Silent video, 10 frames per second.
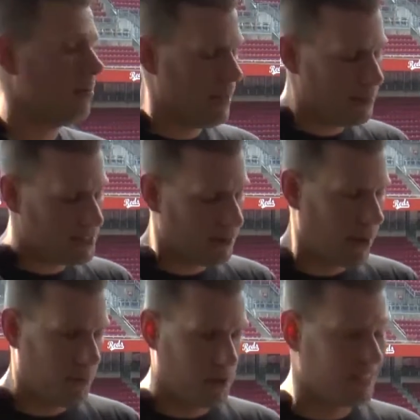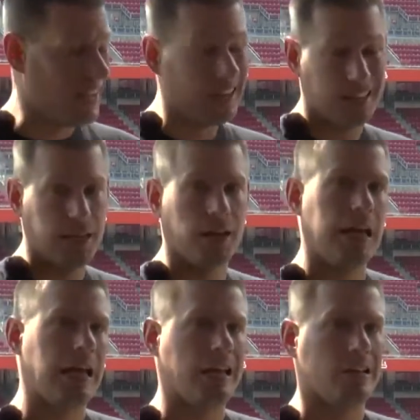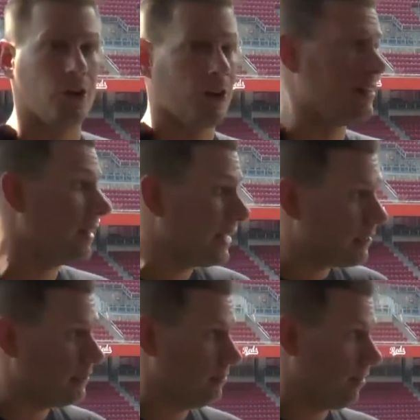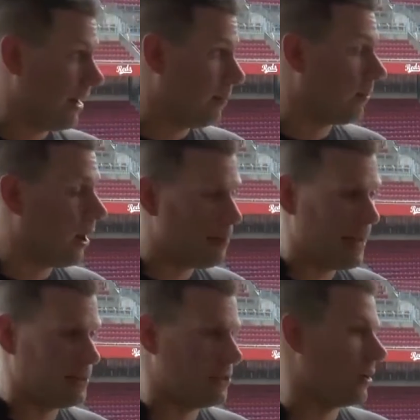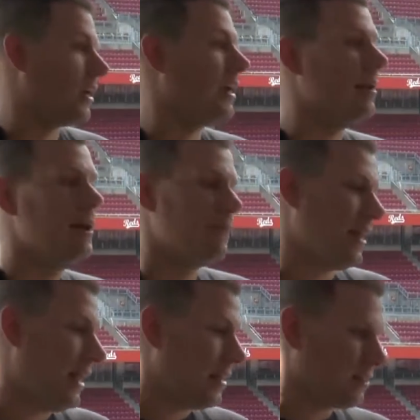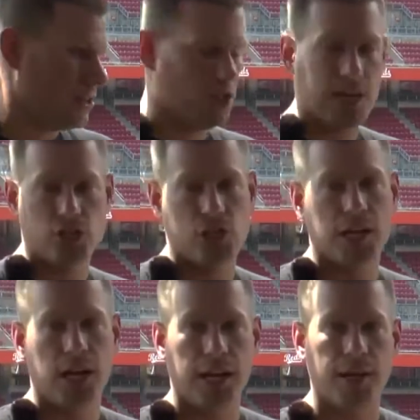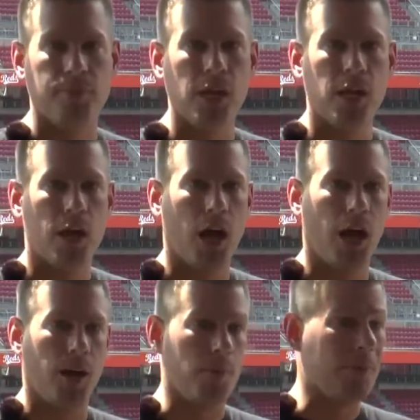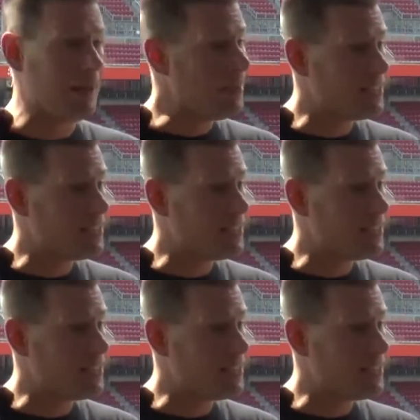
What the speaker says: Maybe it's about protecting a dirty link, right? A broadband circuit that has congestion on it. Maybe